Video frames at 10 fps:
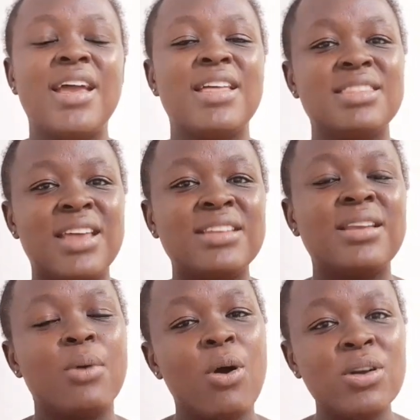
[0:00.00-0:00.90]
Then the
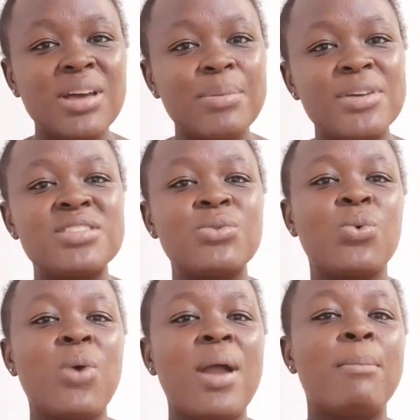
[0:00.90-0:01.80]
other person will go
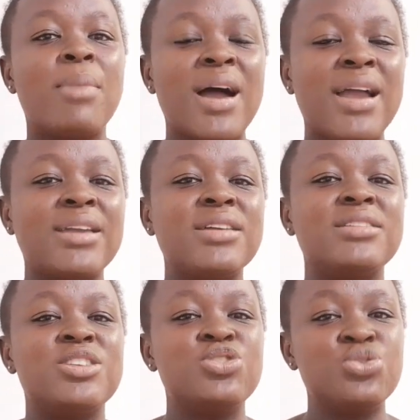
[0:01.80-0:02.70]
and buy
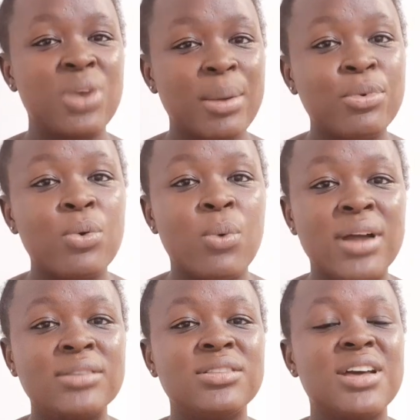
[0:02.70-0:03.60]
the durable
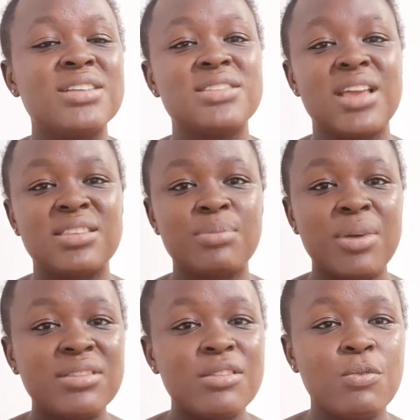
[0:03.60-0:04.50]
one, that's the
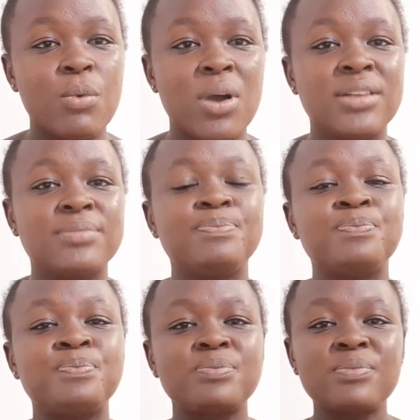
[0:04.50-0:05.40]
expensive one.
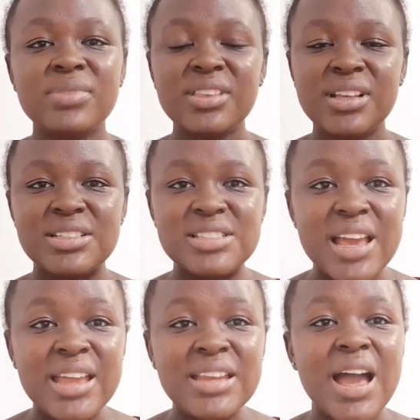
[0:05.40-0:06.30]

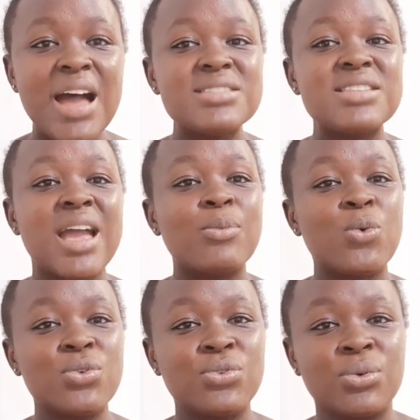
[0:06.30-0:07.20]
Then as time
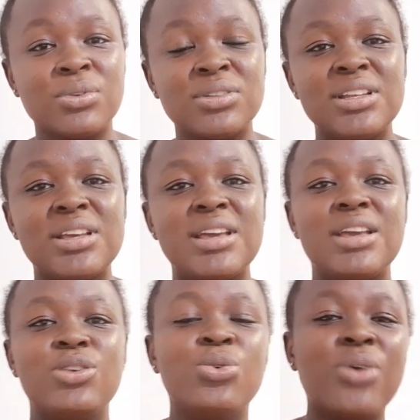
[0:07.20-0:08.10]
goes on,
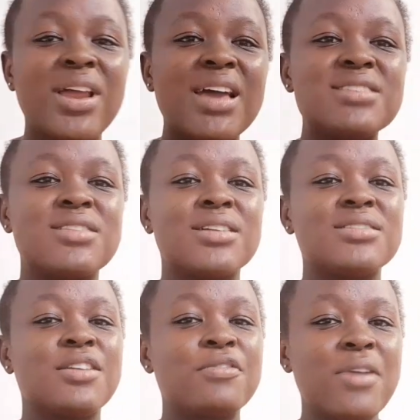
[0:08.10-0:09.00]
you realize that the
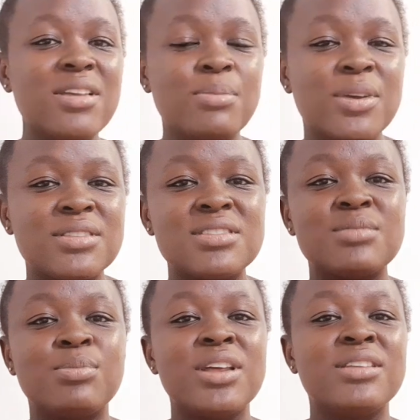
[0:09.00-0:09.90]
first person's
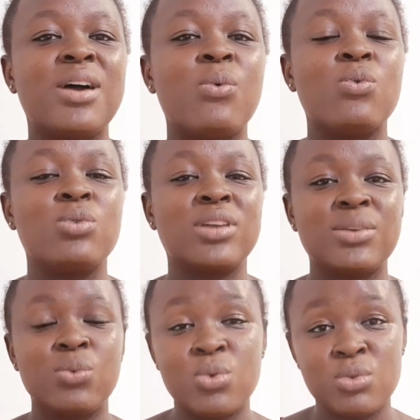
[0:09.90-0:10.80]
blender
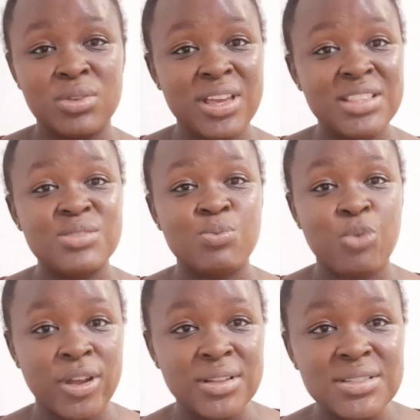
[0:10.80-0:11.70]
will get spoiled